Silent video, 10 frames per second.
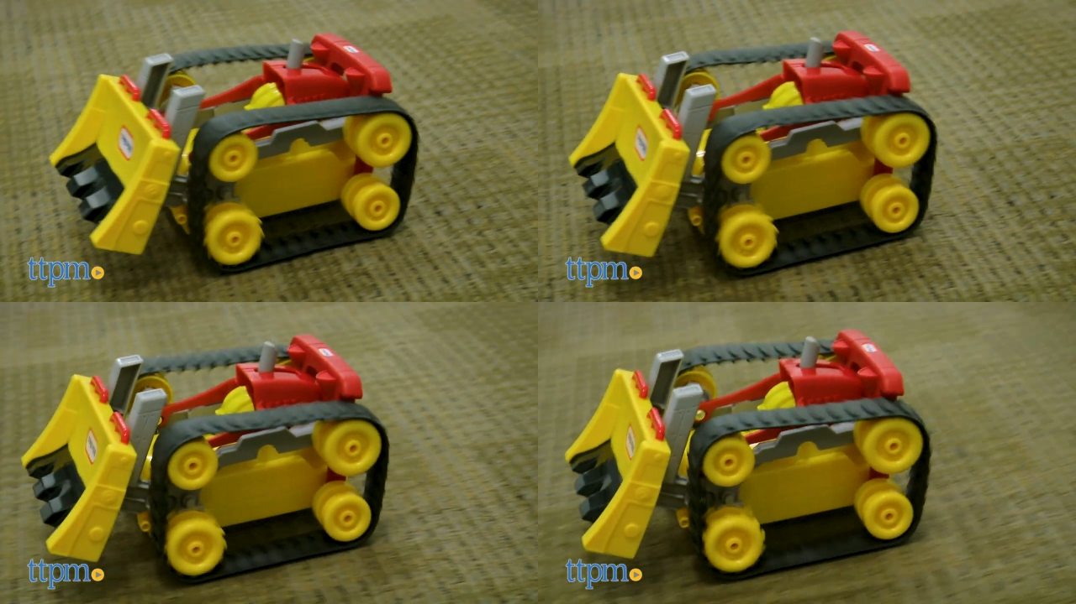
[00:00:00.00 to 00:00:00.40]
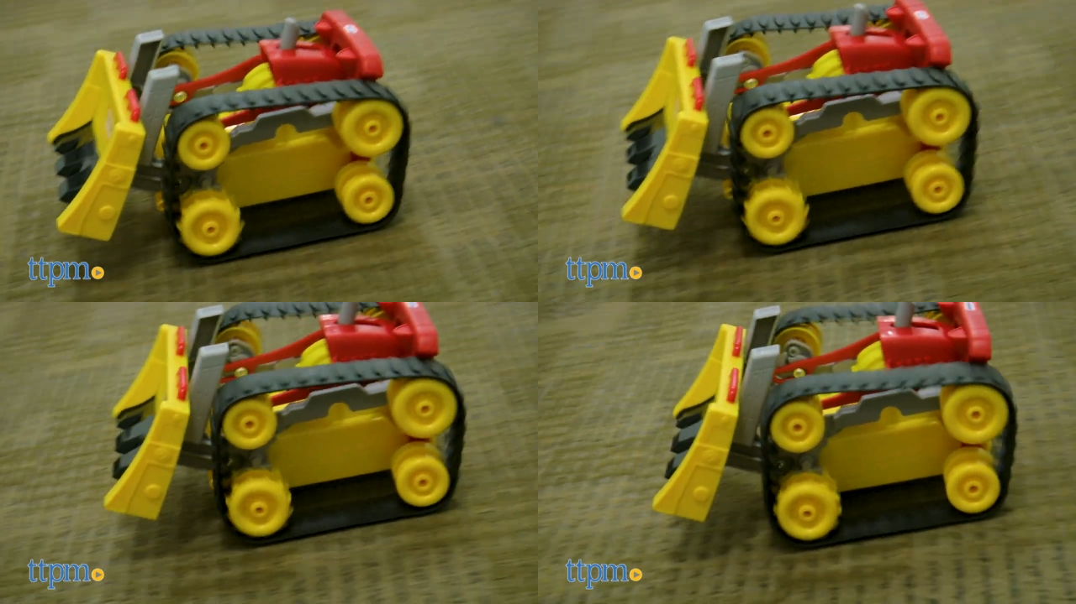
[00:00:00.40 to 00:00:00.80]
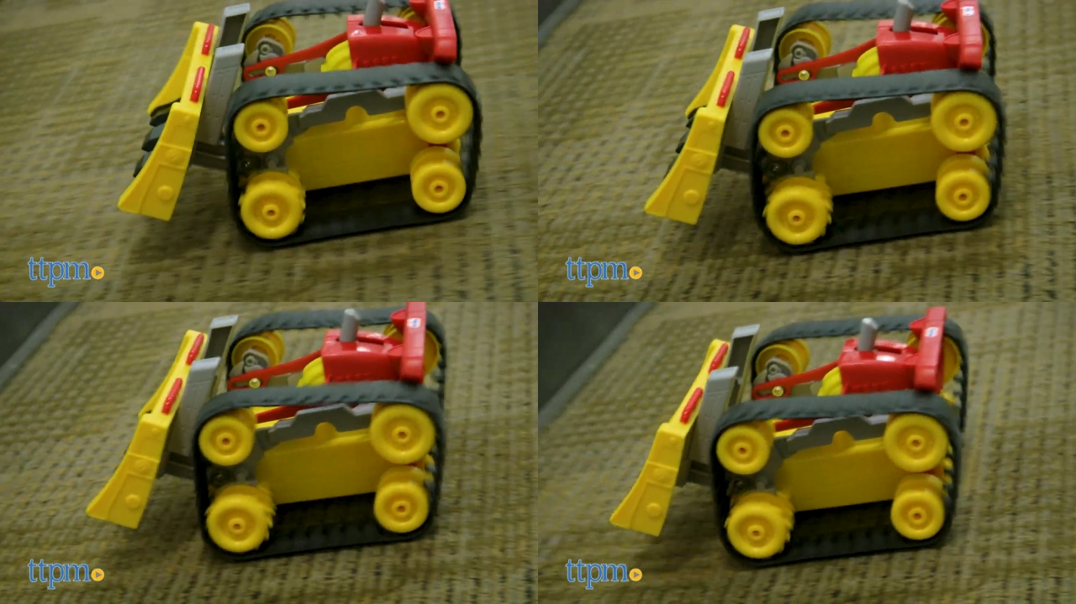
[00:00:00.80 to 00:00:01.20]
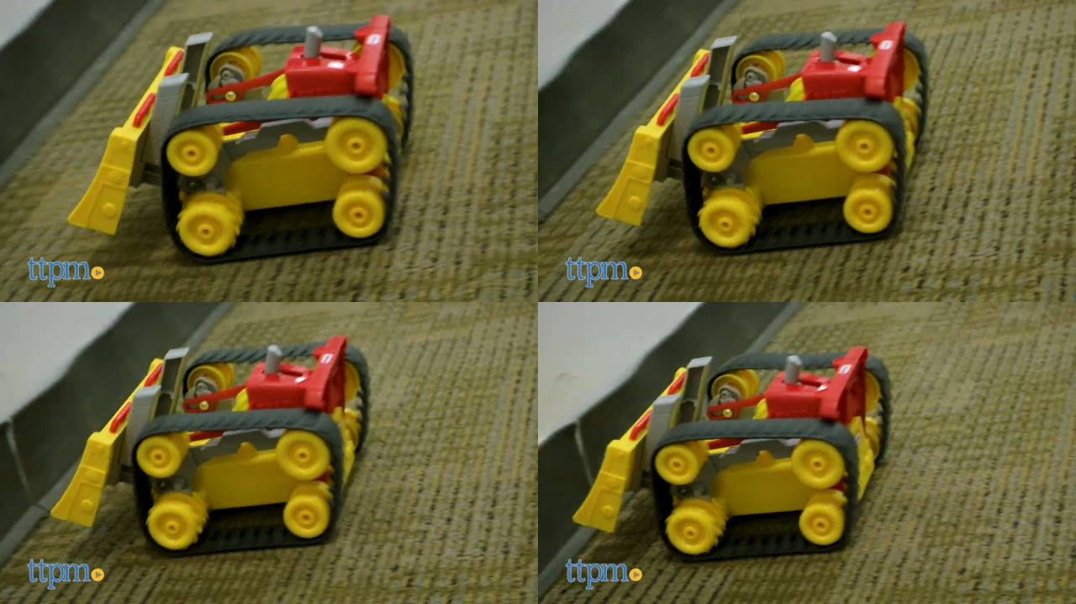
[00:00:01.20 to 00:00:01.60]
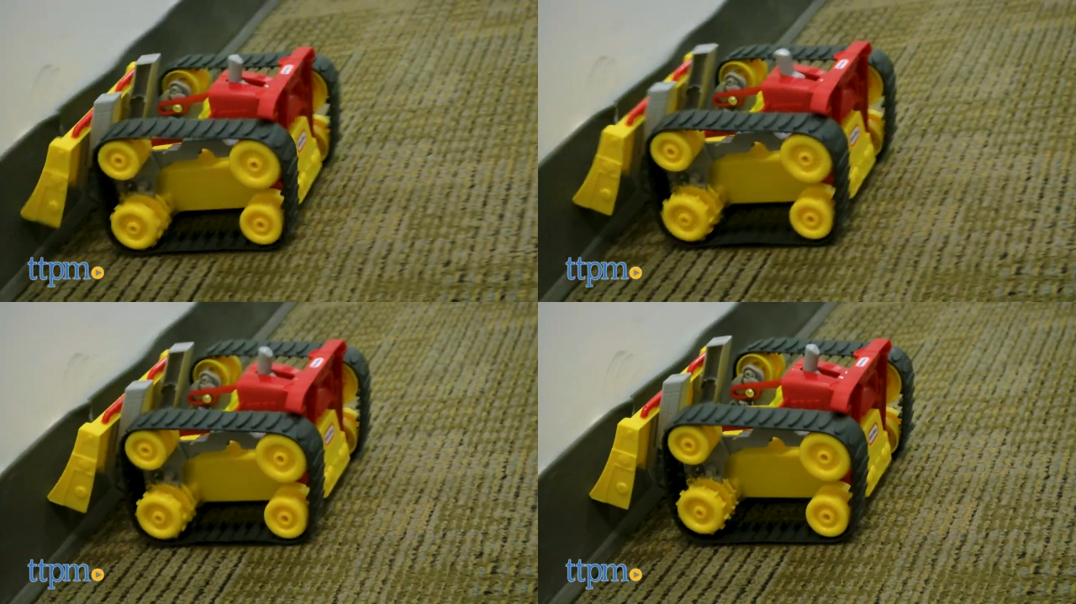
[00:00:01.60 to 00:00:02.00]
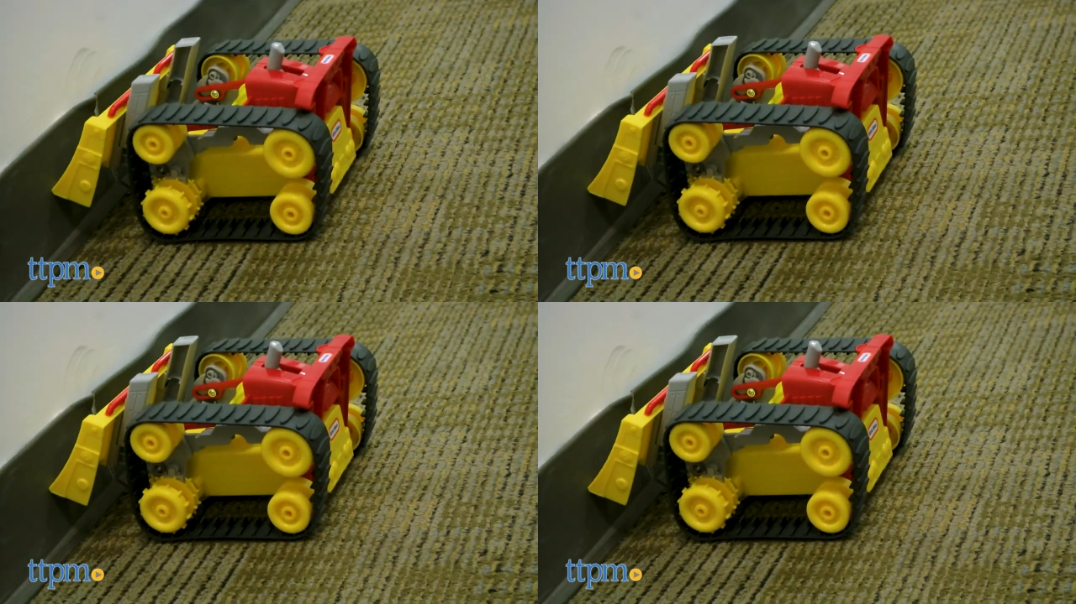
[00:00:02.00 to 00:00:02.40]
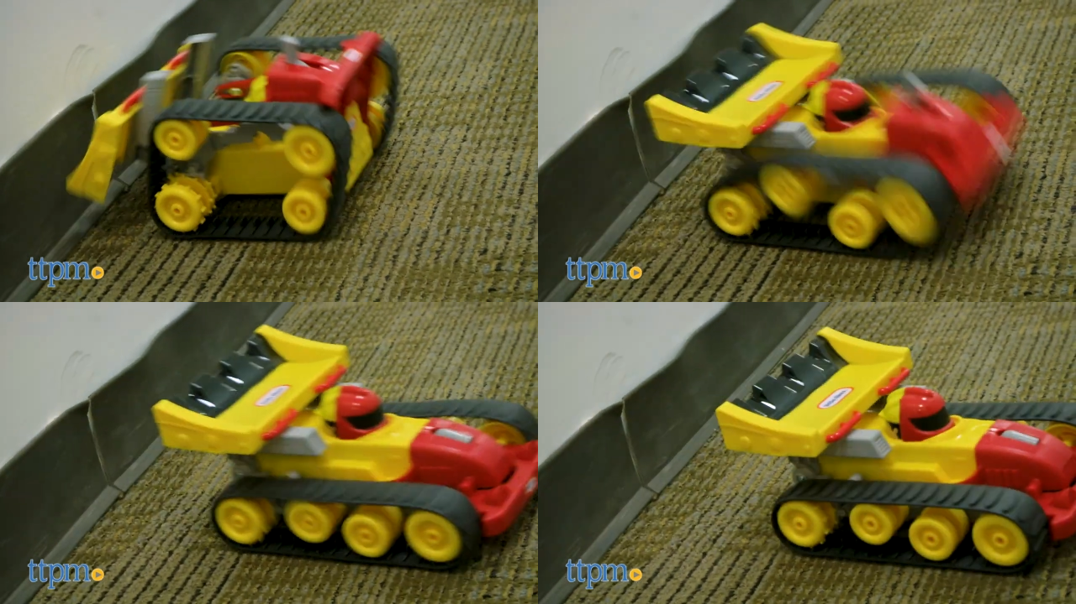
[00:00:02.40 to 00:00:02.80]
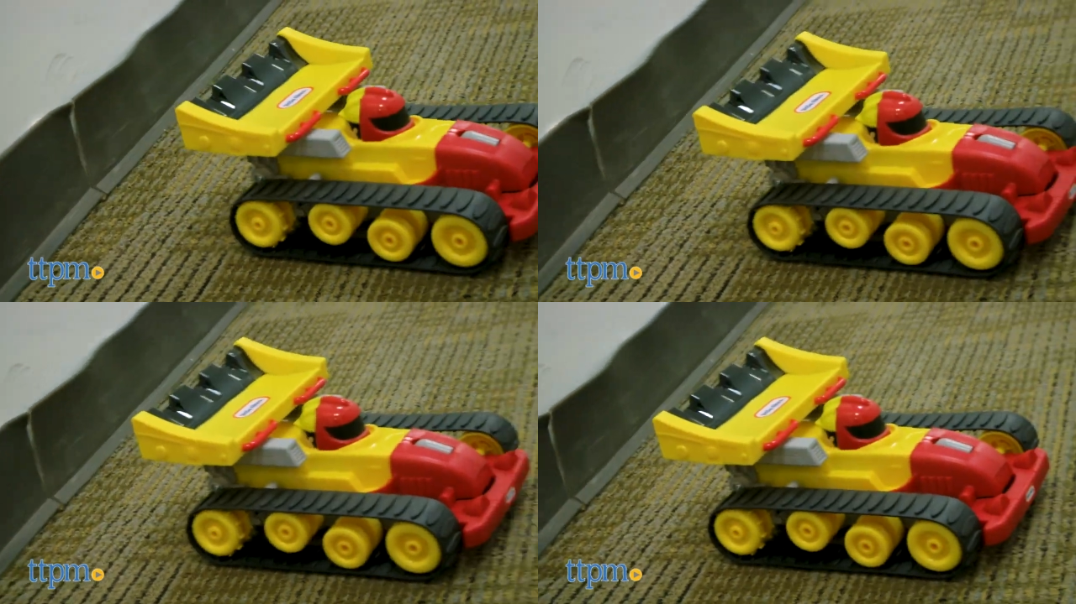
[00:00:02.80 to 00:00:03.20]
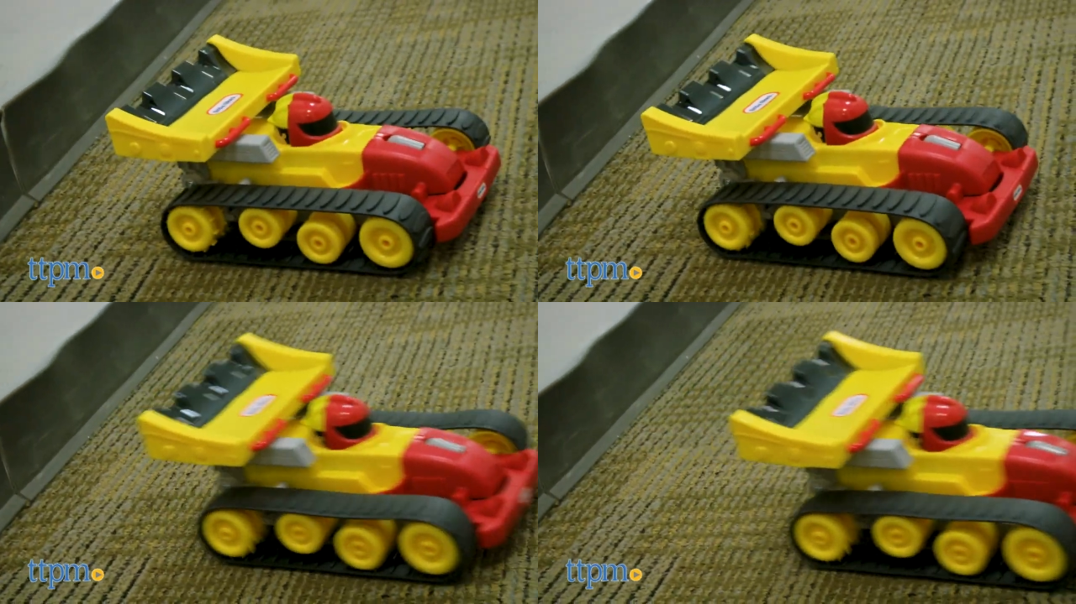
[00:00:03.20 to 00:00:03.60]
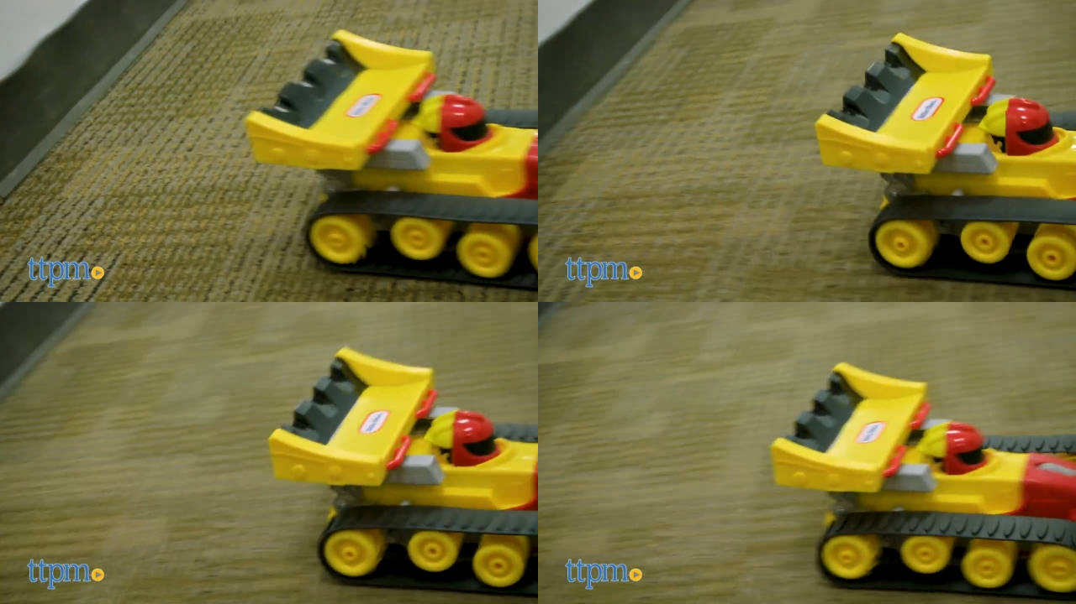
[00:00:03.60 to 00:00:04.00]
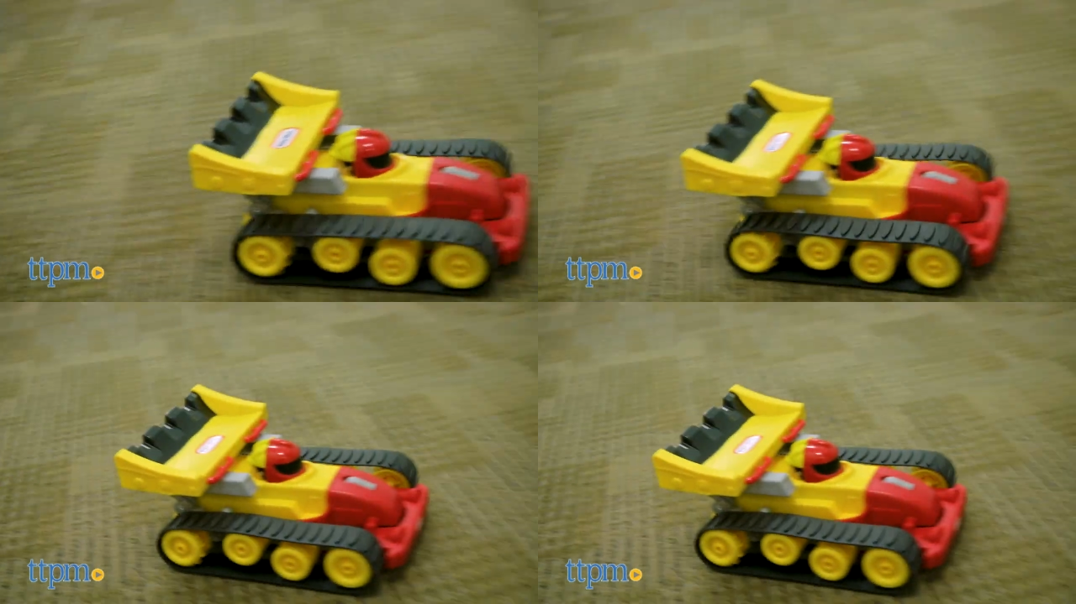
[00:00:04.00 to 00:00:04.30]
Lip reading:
Nobody's mouth can be seen.